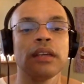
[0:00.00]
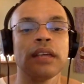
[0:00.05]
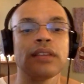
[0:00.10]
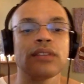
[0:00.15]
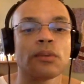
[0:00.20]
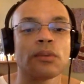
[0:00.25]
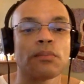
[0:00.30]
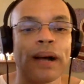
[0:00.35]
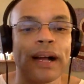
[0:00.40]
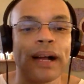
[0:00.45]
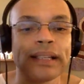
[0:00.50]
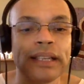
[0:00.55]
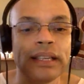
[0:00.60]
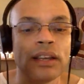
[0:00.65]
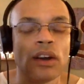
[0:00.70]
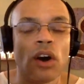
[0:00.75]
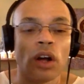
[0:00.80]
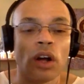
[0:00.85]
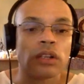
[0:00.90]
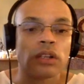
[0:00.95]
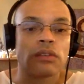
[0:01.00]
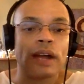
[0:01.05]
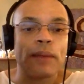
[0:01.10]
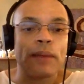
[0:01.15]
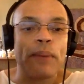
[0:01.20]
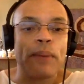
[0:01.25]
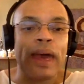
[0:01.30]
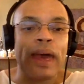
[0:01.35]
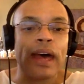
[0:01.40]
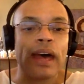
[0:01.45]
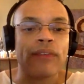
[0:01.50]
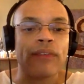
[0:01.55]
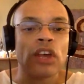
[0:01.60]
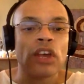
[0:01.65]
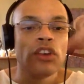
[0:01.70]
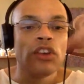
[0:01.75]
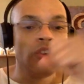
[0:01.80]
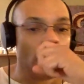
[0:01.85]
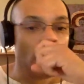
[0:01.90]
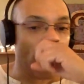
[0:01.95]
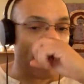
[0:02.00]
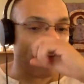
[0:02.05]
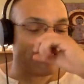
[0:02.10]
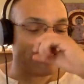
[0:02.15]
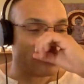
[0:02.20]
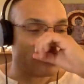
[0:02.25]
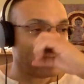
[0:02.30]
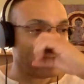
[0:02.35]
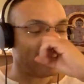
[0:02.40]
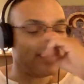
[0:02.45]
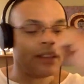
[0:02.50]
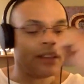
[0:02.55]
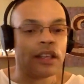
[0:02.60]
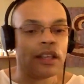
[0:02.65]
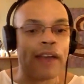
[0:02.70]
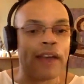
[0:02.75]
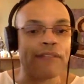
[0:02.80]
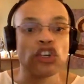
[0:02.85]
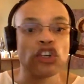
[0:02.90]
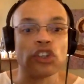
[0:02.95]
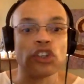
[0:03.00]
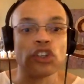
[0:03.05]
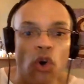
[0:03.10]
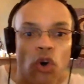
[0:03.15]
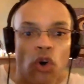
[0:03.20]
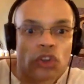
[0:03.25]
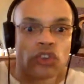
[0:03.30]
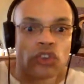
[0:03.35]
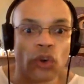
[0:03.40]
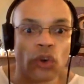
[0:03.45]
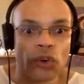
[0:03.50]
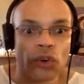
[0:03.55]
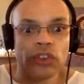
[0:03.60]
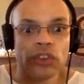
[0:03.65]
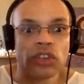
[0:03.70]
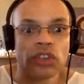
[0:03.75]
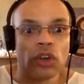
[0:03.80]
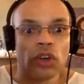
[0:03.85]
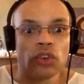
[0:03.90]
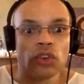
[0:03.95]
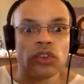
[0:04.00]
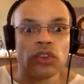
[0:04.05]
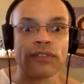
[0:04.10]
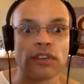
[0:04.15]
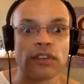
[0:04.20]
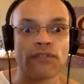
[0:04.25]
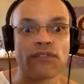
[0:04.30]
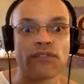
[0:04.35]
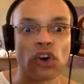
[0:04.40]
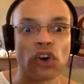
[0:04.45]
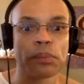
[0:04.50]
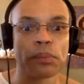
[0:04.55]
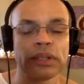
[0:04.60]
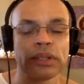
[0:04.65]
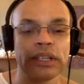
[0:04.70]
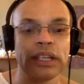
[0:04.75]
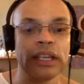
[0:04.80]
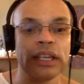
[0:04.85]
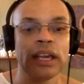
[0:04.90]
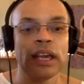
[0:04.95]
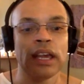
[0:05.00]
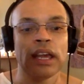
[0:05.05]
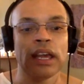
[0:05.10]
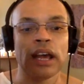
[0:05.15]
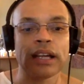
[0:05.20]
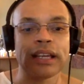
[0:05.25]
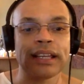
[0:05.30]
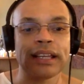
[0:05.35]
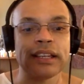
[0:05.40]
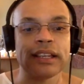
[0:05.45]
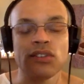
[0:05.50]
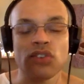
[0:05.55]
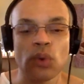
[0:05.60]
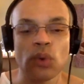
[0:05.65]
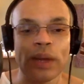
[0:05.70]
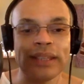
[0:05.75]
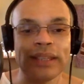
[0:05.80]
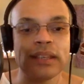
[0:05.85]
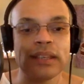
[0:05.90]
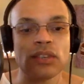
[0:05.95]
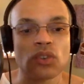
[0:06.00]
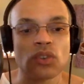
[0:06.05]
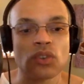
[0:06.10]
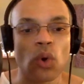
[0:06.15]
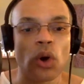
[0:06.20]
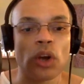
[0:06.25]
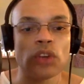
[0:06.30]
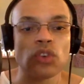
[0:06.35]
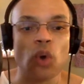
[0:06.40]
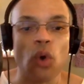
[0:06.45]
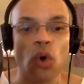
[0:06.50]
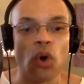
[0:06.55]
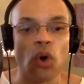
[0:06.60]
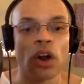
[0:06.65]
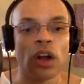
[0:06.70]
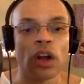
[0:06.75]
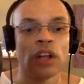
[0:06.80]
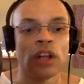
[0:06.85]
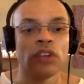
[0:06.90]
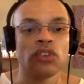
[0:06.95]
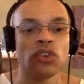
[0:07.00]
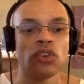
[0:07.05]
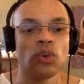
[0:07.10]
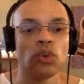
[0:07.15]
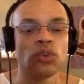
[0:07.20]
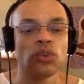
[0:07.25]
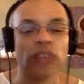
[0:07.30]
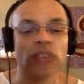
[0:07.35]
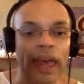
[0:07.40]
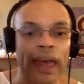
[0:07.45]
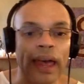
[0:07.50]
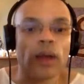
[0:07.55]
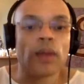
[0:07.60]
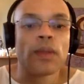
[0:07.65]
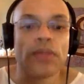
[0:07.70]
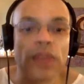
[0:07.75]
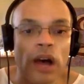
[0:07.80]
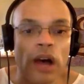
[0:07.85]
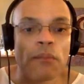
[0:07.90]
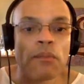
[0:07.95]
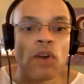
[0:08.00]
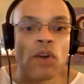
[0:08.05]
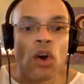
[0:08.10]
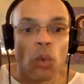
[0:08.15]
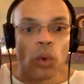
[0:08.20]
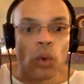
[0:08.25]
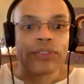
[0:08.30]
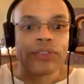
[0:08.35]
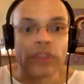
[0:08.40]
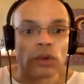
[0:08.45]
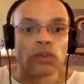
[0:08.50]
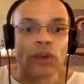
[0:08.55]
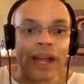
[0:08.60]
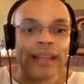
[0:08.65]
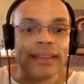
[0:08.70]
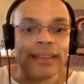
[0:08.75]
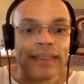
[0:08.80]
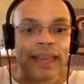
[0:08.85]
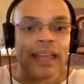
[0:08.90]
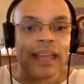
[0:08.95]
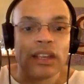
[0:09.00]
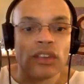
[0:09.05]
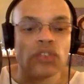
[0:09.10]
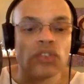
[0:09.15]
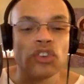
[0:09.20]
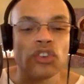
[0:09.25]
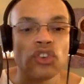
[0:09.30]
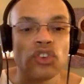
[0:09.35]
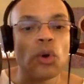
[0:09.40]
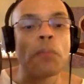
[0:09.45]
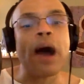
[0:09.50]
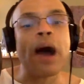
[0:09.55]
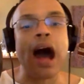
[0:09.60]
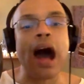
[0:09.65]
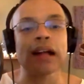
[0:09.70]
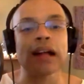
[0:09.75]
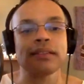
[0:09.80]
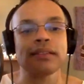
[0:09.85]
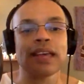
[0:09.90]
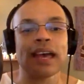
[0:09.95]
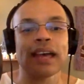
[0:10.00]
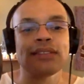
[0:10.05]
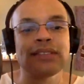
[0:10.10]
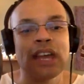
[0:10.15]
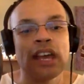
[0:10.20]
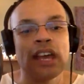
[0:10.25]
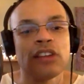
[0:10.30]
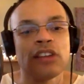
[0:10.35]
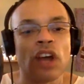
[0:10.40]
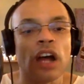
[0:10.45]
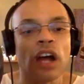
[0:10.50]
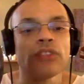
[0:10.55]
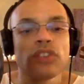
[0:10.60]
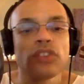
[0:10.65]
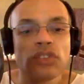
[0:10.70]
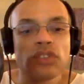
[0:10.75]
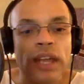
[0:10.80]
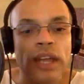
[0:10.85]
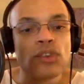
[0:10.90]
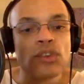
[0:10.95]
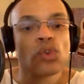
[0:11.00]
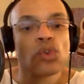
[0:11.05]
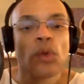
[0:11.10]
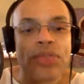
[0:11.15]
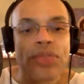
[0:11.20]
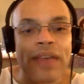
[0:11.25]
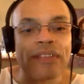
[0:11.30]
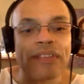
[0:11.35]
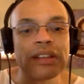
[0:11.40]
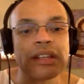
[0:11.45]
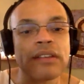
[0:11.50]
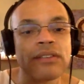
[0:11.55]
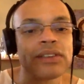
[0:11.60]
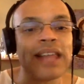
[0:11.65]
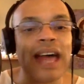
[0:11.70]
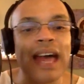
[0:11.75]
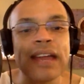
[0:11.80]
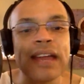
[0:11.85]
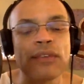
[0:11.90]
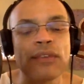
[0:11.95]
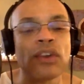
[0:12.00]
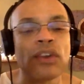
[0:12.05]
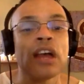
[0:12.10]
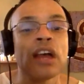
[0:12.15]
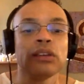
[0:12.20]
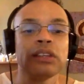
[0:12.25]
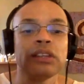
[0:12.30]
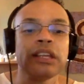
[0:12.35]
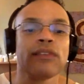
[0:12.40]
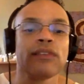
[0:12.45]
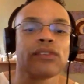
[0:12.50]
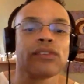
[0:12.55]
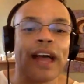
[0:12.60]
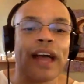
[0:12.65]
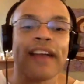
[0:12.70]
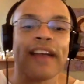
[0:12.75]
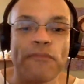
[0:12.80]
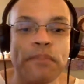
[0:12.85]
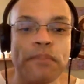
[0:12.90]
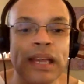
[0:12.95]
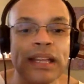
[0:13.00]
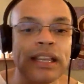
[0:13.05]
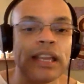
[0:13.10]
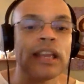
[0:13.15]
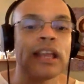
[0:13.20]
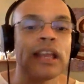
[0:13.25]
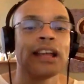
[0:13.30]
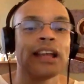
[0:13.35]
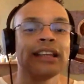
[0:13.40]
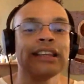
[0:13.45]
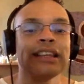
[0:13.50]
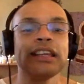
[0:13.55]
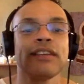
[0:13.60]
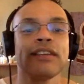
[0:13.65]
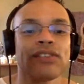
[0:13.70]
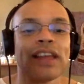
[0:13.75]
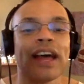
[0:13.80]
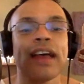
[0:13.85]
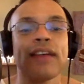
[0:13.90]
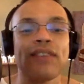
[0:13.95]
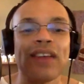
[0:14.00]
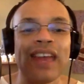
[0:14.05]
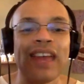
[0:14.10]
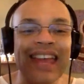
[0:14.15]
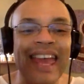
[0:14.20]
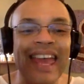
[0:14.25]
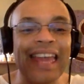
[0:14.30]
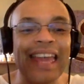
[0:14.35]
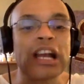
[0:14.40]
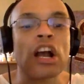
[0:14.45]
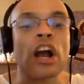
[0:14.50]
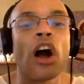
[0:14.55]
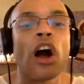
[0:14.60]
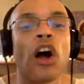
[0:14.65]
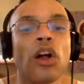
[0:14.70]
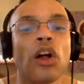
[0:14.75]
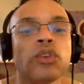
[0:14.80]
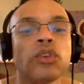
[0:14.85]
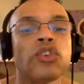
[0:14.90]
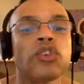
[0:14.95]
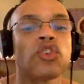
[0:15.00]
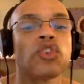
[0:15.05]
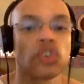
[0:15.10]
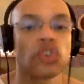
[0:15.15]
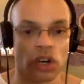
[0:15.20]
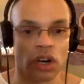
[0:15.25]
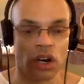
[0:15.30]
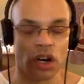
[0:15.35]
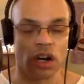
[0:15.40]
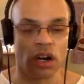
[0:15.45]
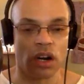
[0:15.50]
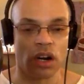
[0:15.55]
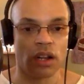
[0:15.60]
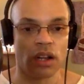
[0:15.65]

get somebody on the right path, you have to have good oratory skills. You have to verbally get into a discourse or to tell them what the right thing is to do. Ma'at says to understand truth, you have to live life. Live life meaning live life in a culture.